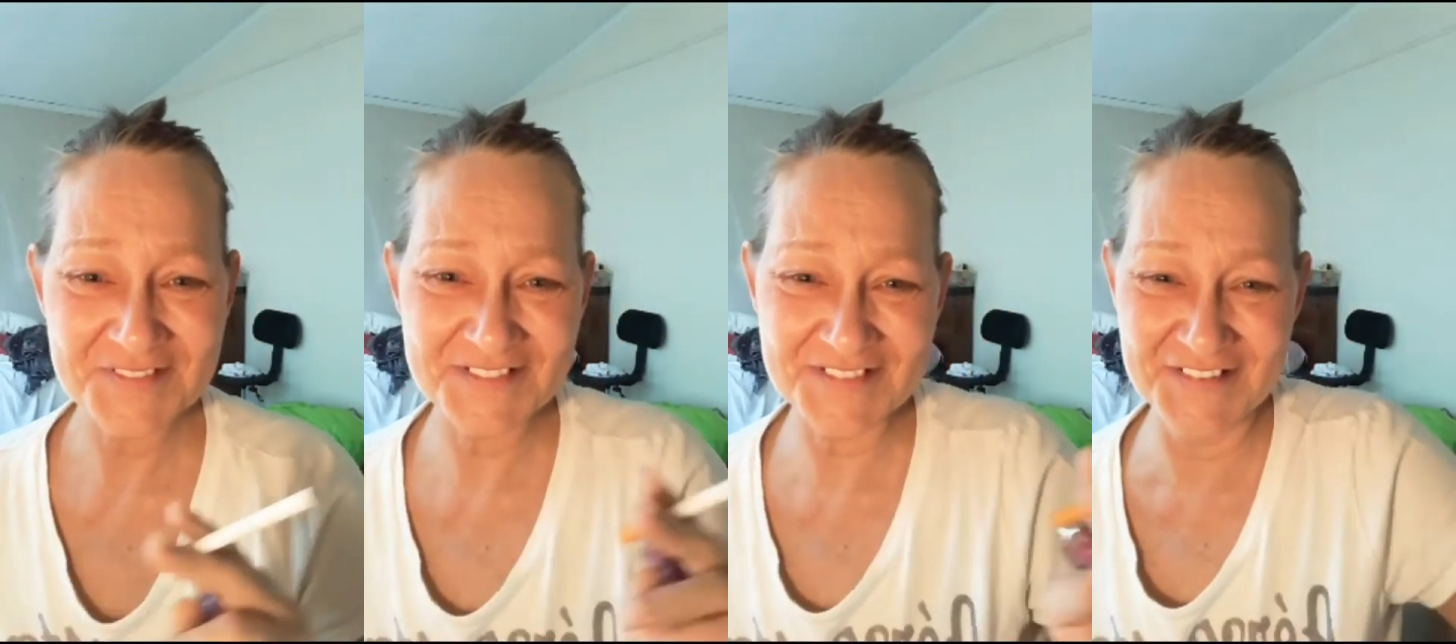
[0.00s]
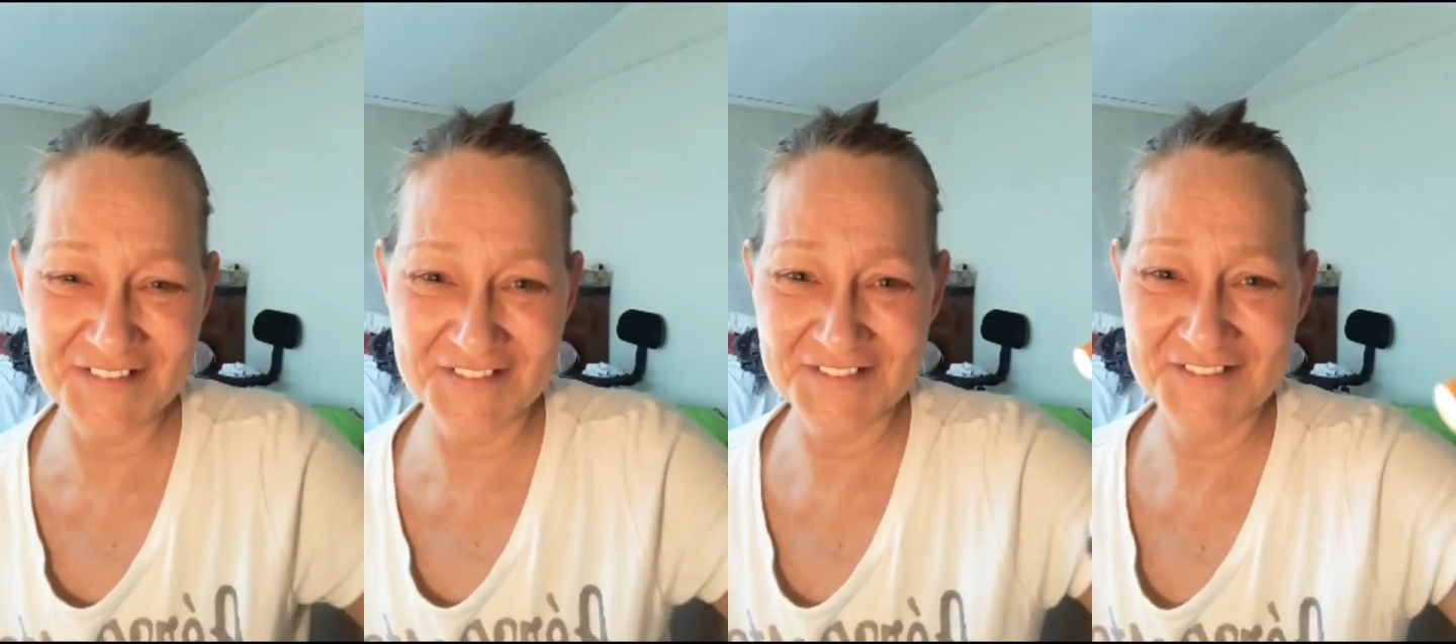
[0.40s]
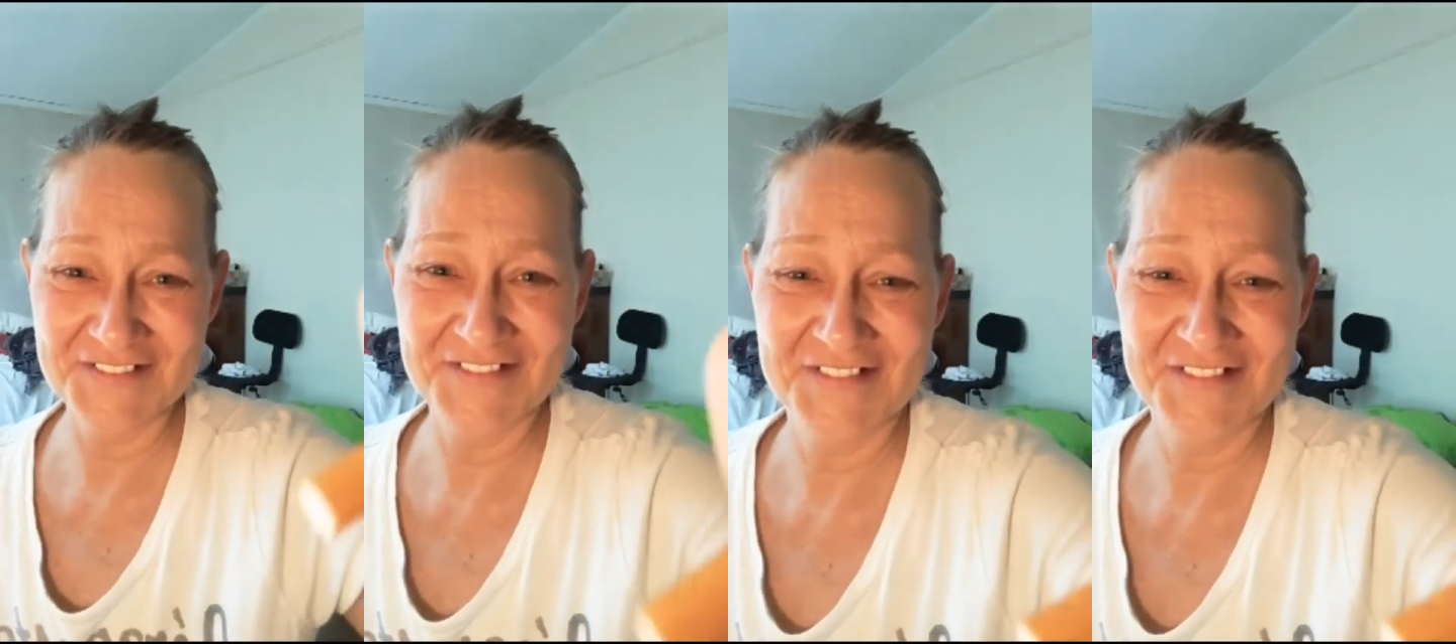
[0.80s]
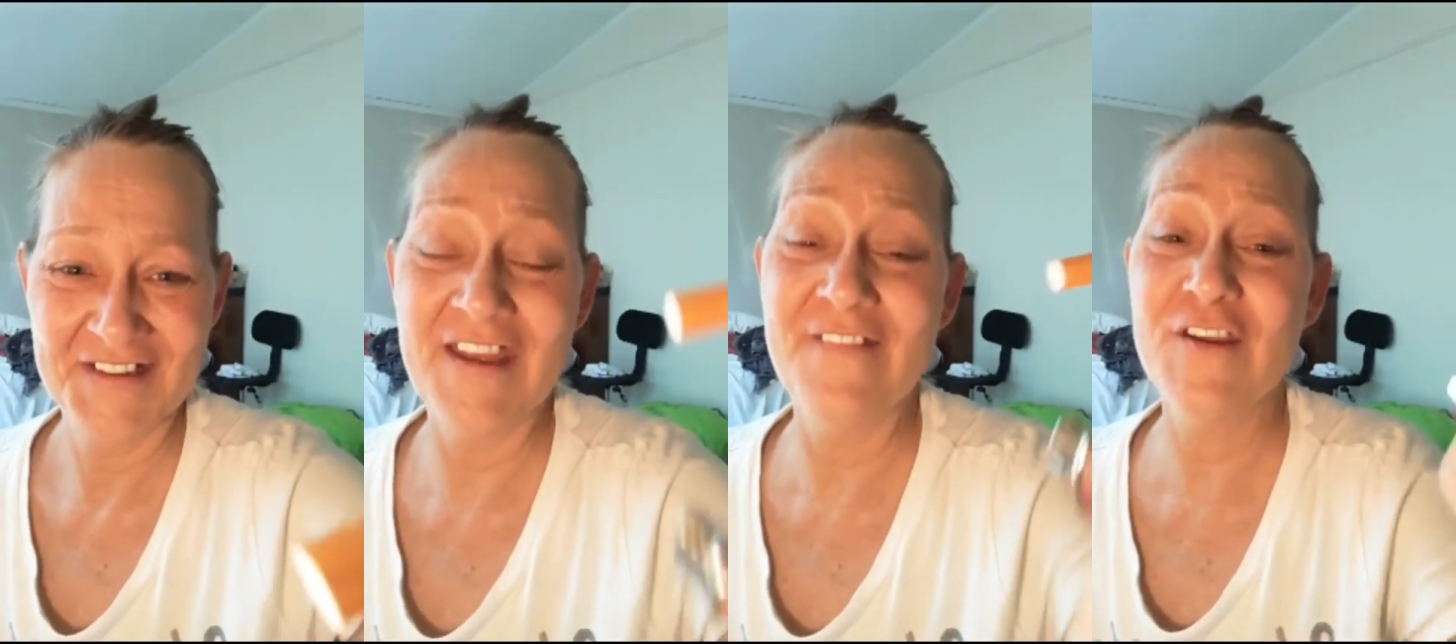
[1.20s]
And
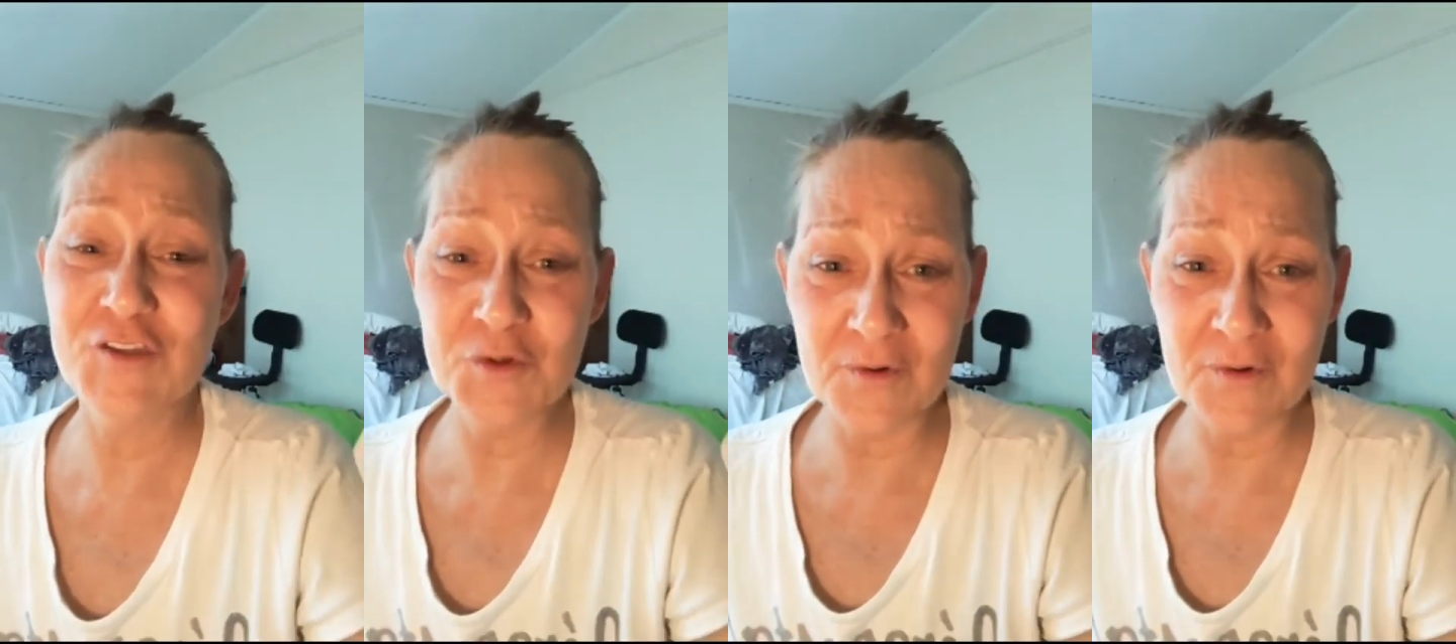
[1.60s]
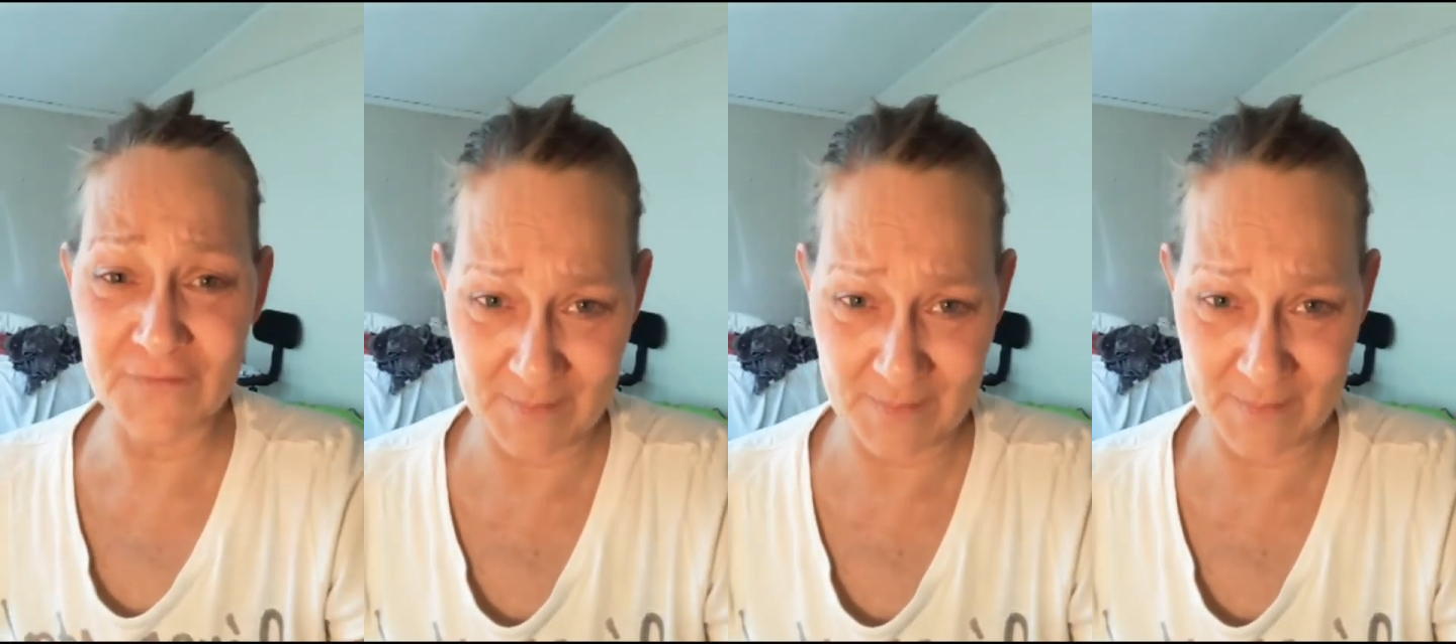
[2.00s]
then you will feel